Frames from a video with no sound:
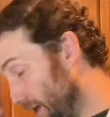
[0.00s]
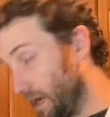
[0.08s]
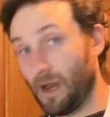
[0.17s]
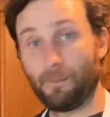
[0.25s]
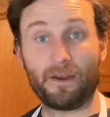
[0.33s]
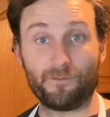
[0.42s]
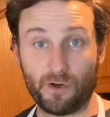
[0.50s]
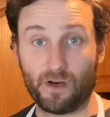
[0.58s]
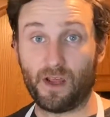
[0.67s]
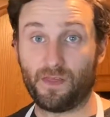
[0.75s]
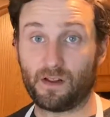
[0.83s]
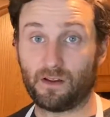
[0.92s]
If you're
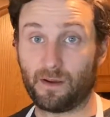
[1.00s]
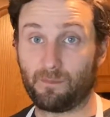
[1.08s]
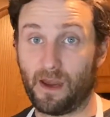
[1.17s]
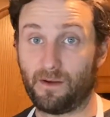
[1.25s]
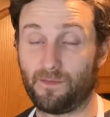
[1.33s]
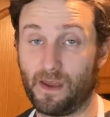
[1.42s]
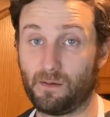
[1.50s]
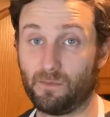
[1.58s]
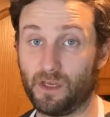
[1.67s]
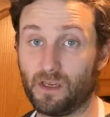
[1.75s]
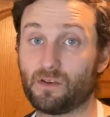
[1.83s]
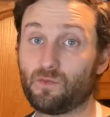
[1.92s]
anything like my
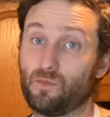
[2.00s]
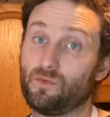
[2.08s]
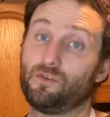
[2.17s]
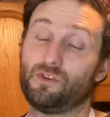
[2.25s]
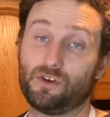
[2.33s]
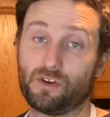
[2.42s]
family, you